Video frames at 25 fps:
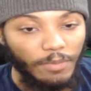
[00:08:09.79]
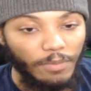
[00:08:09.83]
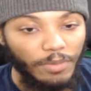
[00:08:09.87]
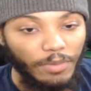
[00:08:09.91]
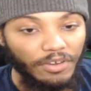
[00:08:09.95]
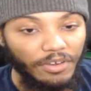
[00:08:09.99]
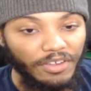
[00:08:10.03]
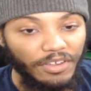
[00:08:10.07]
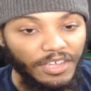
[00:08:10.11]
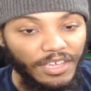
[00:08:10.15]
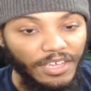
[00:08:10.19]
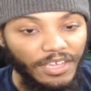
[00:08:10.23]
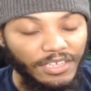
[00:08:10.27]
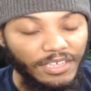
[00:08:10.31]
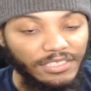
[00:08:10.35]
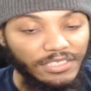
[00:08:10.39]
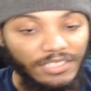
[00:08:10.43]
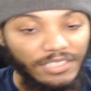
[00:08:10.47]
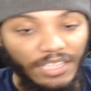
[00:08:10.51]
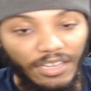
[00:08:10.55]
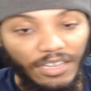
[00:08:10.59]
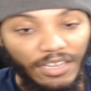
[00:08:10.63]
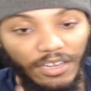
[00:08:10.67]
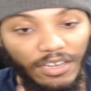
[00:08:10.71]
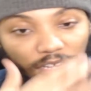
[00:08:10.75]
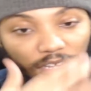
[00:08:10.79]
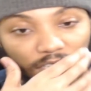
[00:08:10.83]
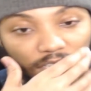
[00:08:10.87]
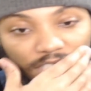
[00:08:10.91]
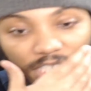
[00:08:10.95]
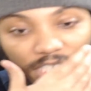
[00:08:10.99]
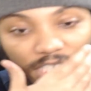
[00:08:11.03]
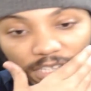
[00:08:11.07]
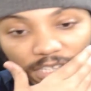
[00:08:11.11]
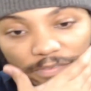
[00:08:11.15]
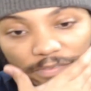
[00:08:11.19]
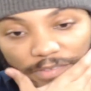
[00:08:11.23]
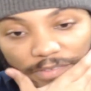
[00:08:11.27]
better case than
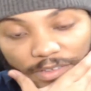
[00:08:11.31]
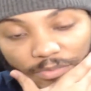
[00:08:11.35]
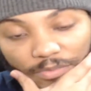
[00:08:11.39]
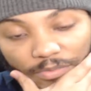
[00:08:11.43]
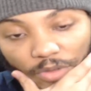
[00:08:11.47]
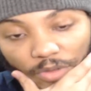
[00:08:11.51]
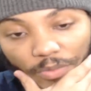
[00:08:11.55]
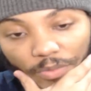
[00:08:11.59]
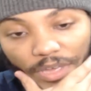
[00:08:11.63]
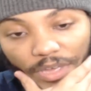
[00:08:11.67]
Teofimo,